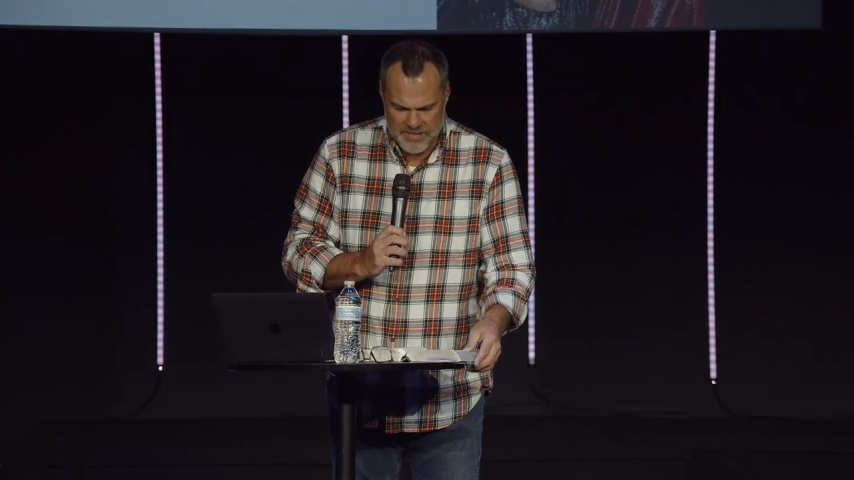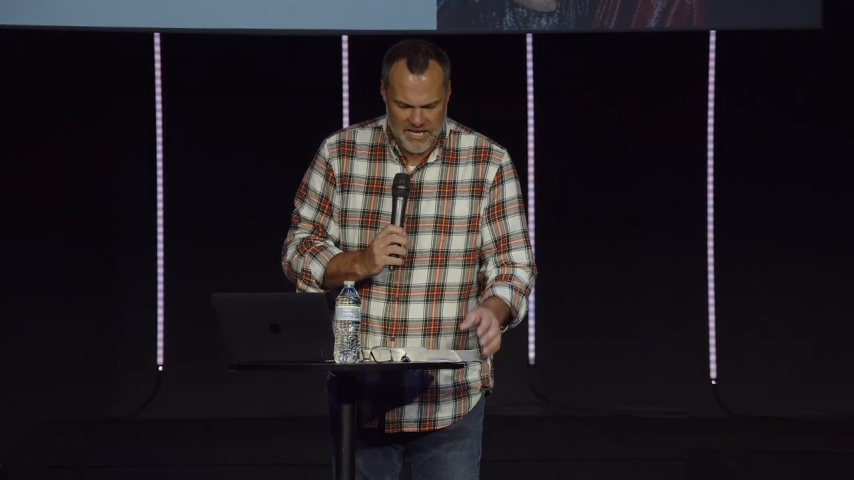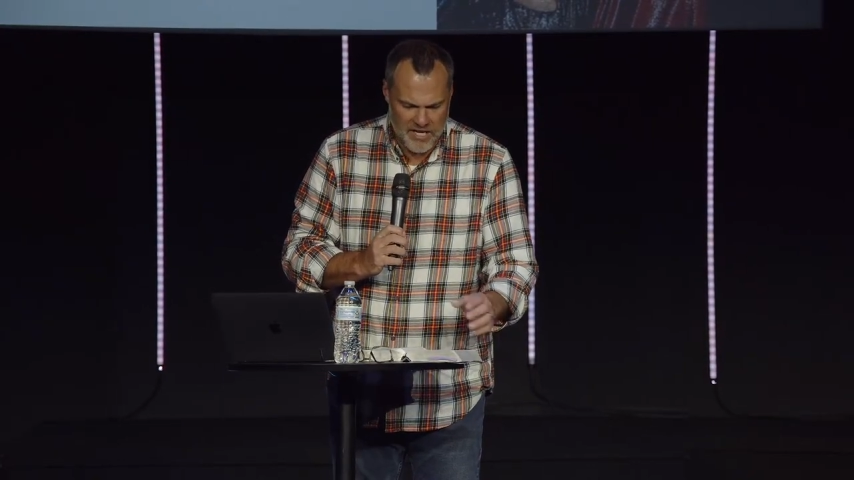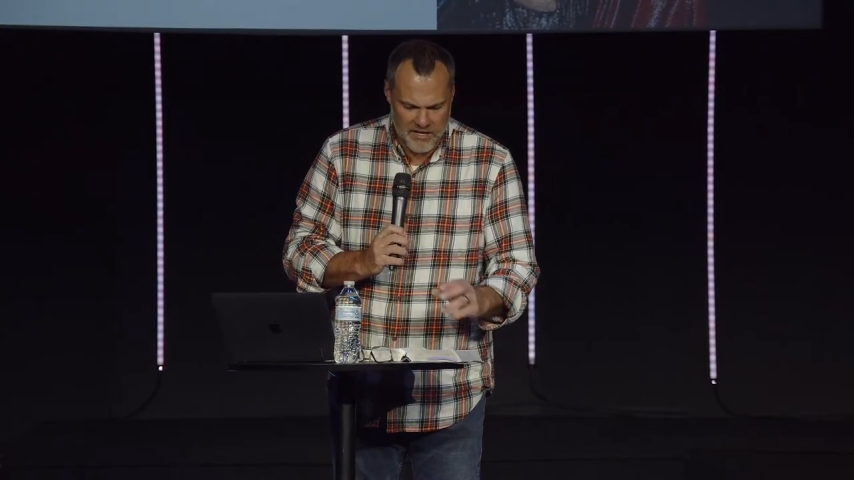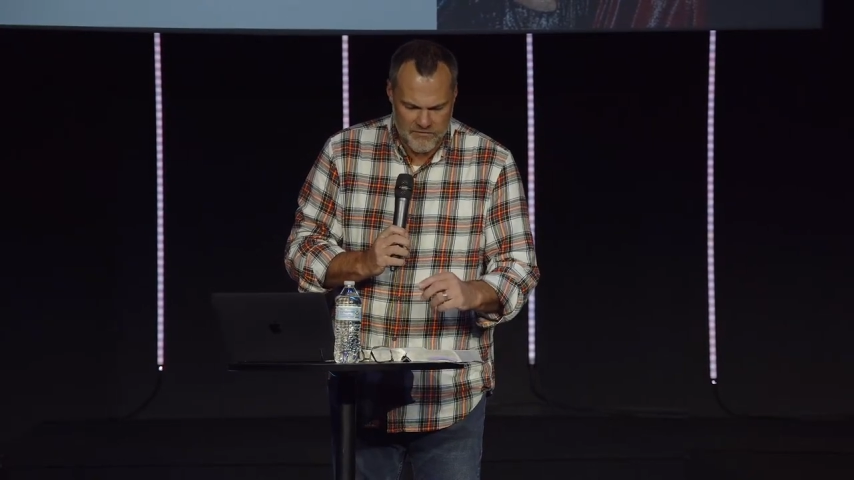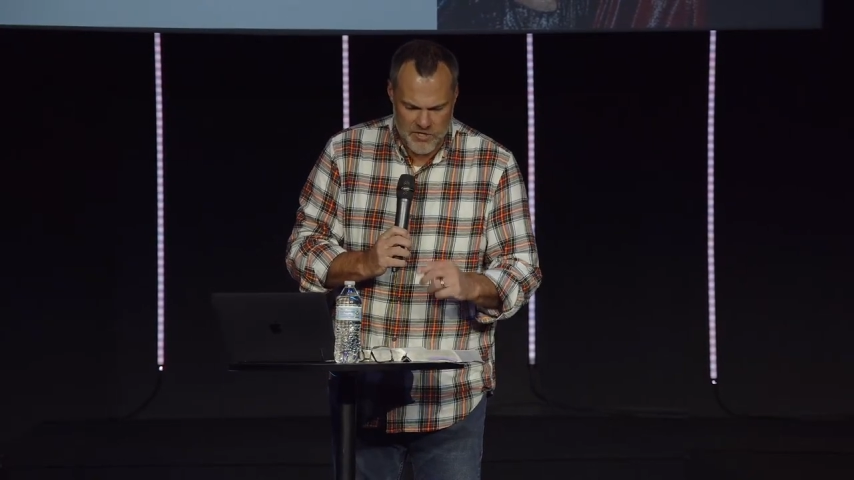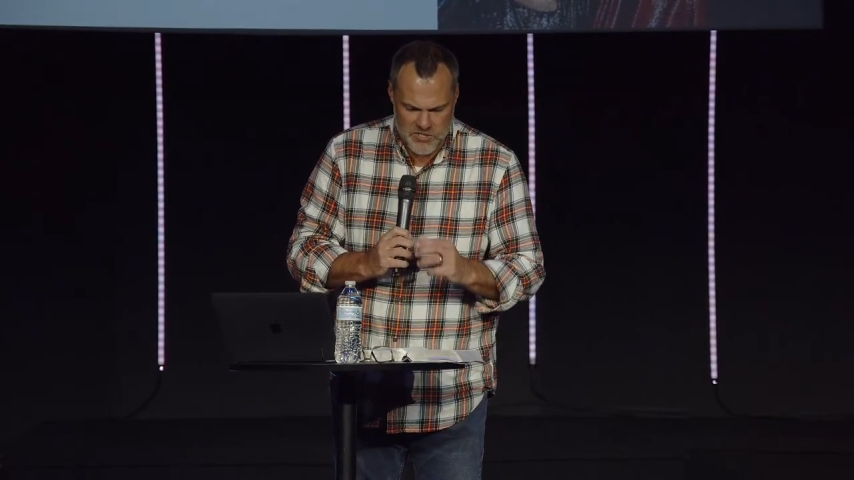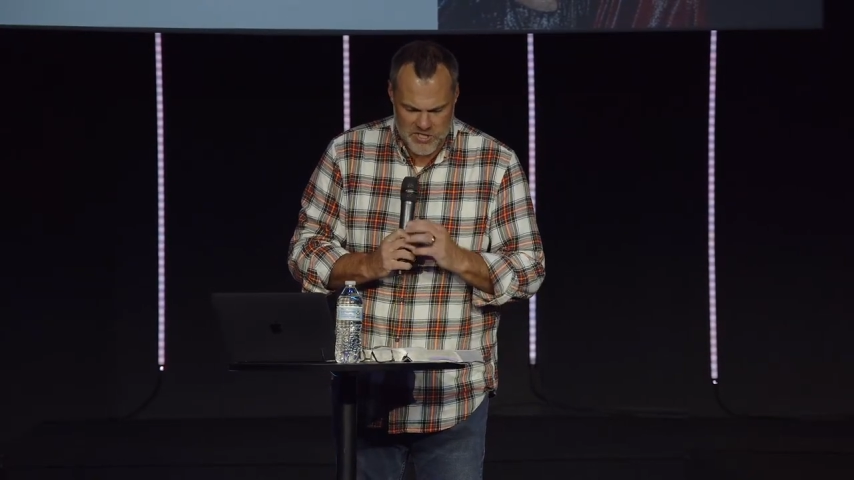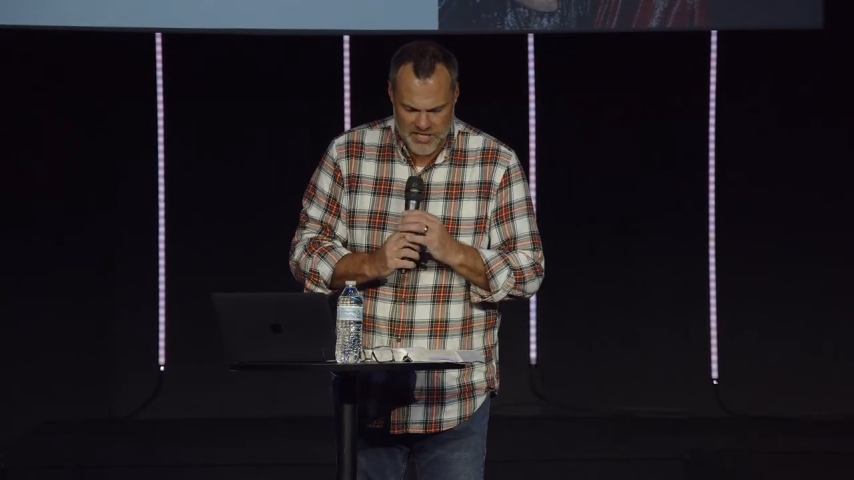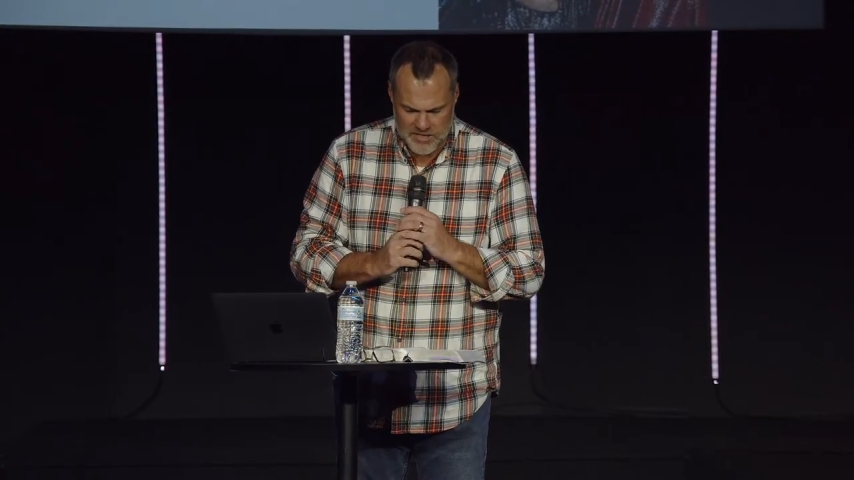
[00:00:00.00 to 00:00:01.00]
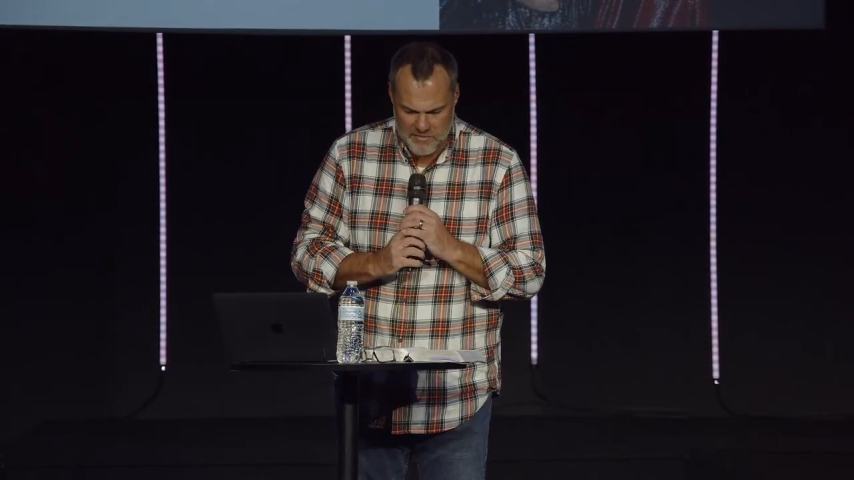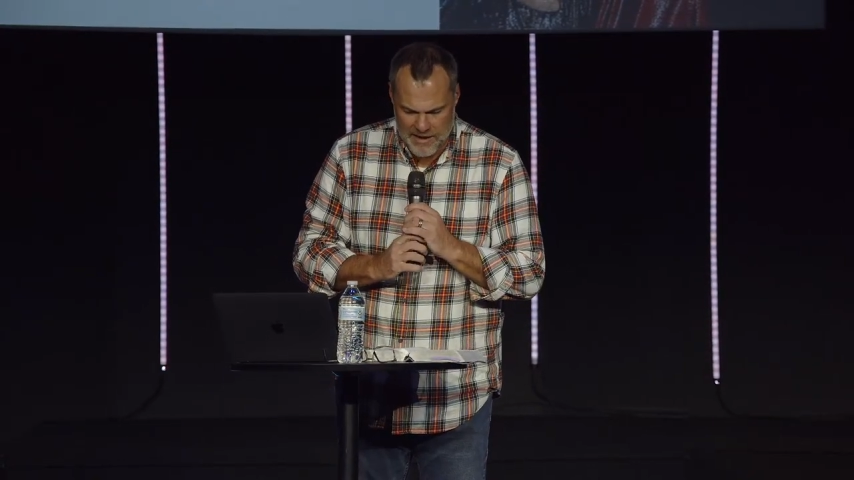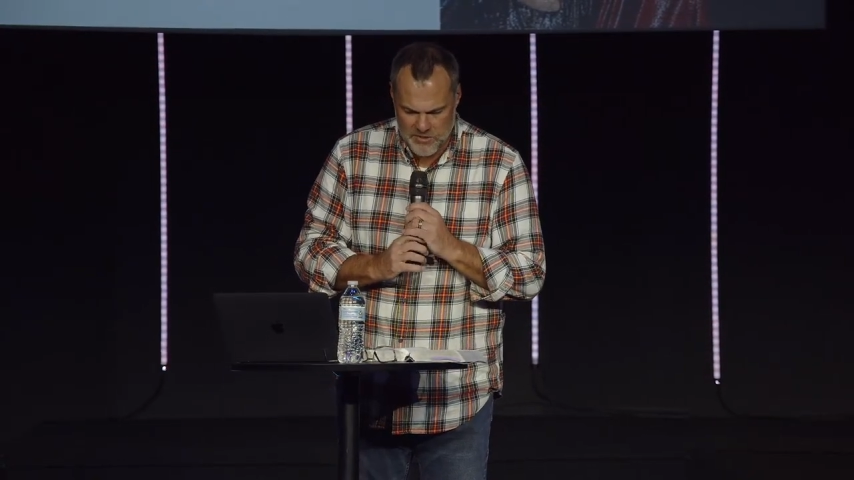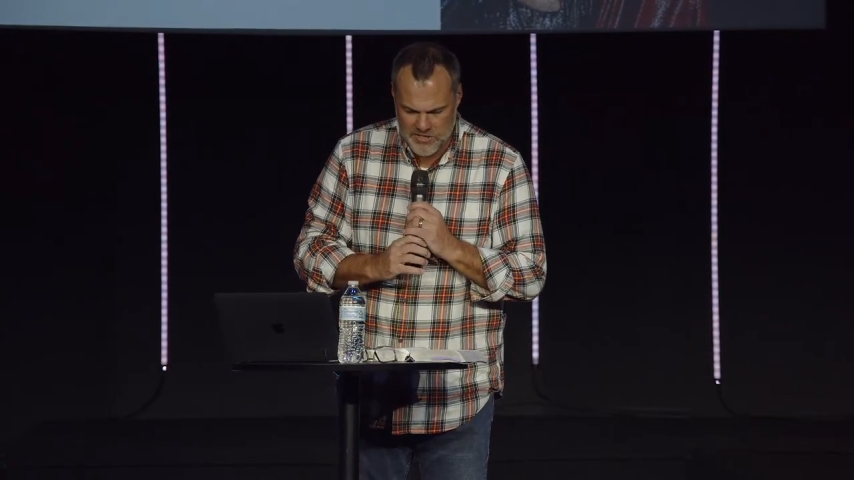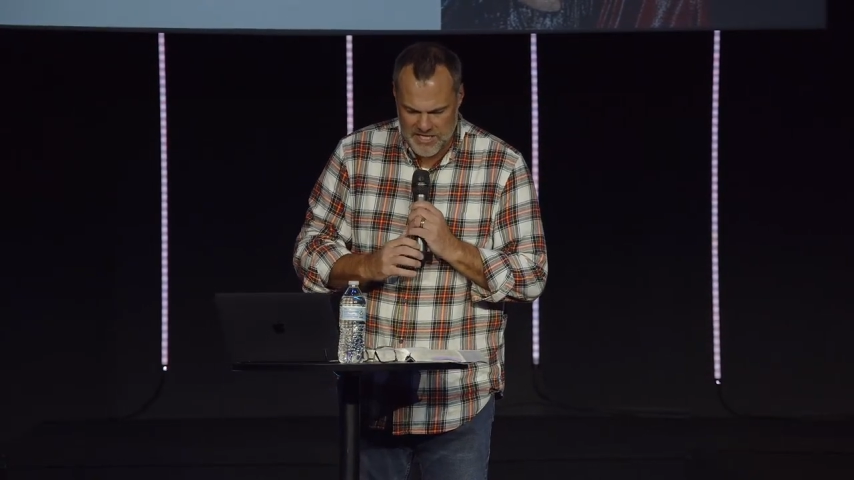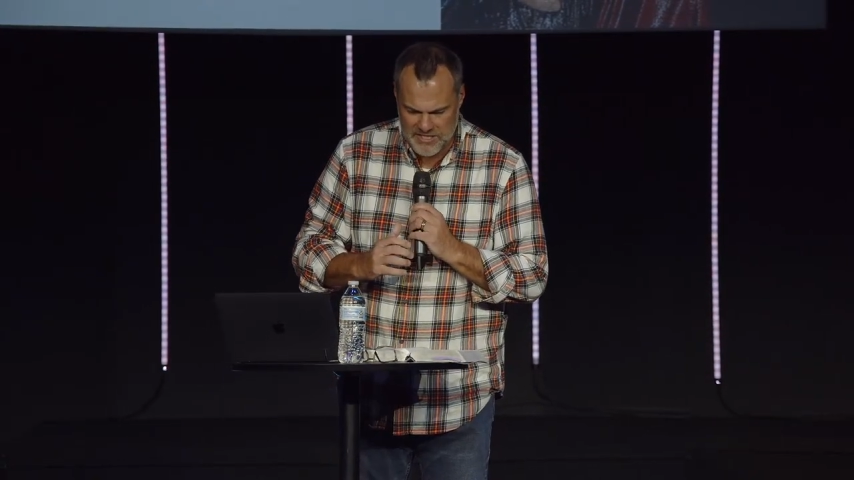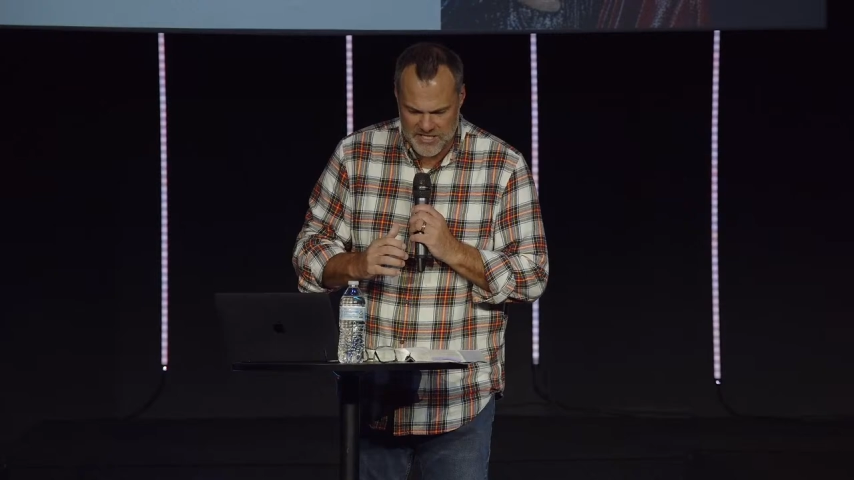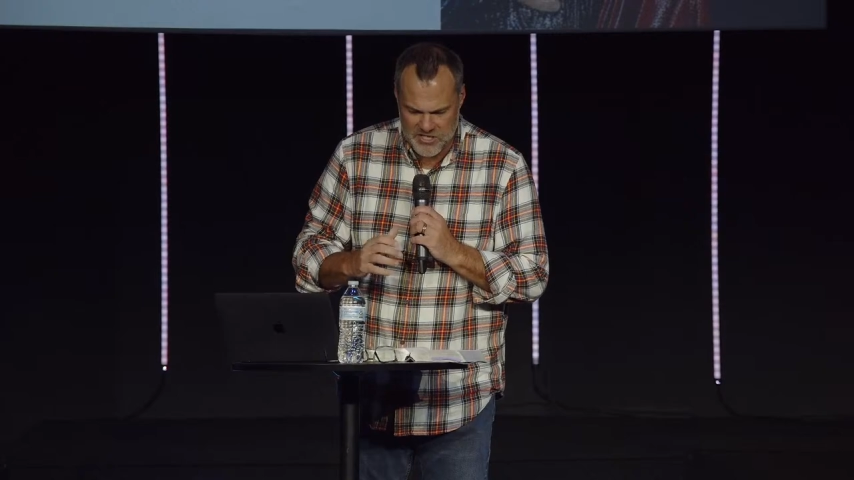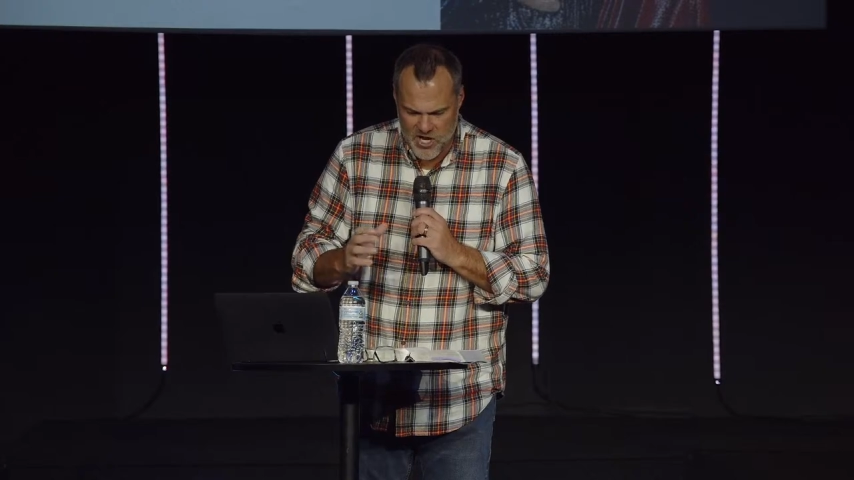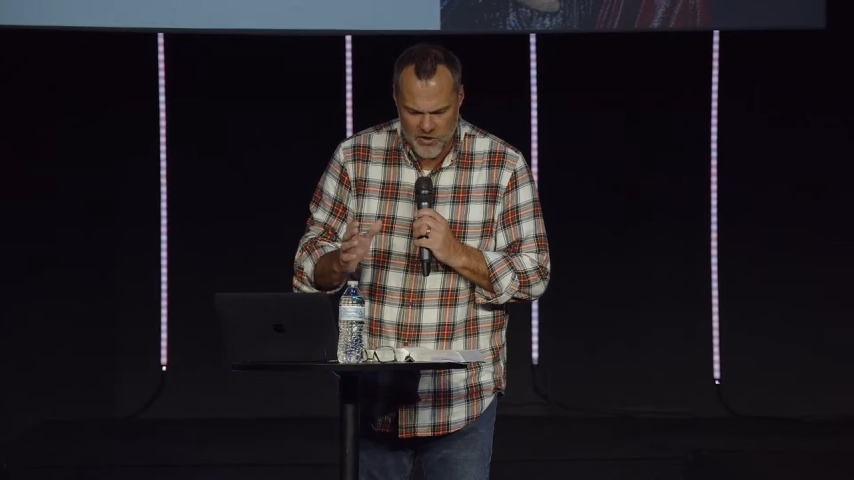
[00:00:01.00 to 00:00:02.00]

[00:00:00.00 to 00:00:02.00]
Beginning in verse 6, the Bible says this,